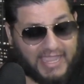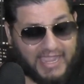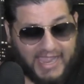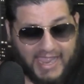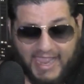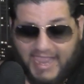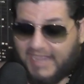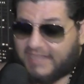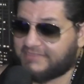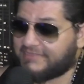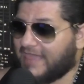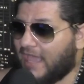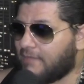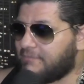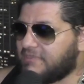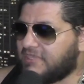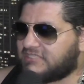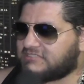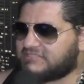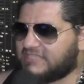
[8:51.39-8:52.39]
And that
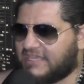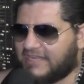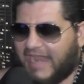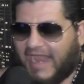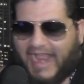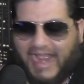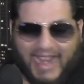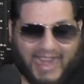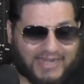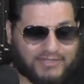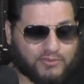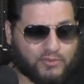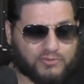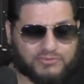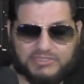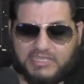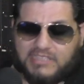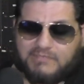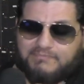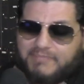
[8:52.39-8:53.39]
being said, I don't
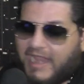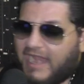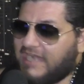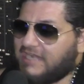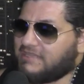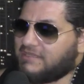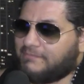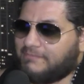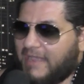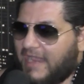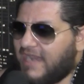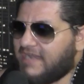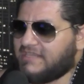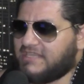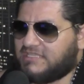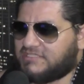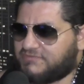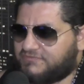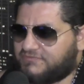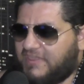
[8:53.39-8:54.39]
think Paddy the Baddy
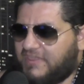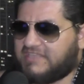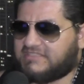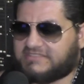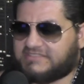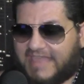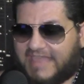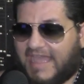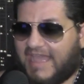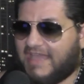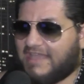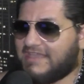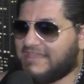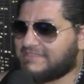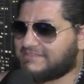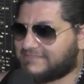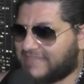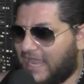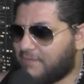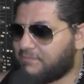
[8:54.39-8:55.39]
has faced that
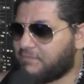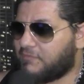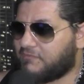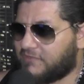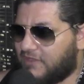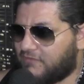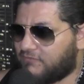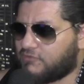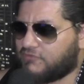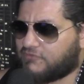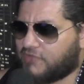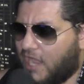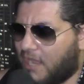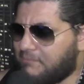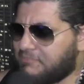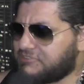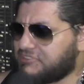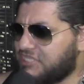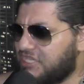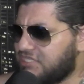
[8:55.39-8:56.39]
type of level of
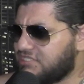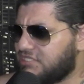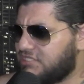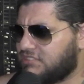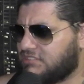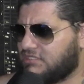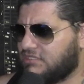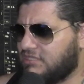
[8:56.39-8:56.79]
competition.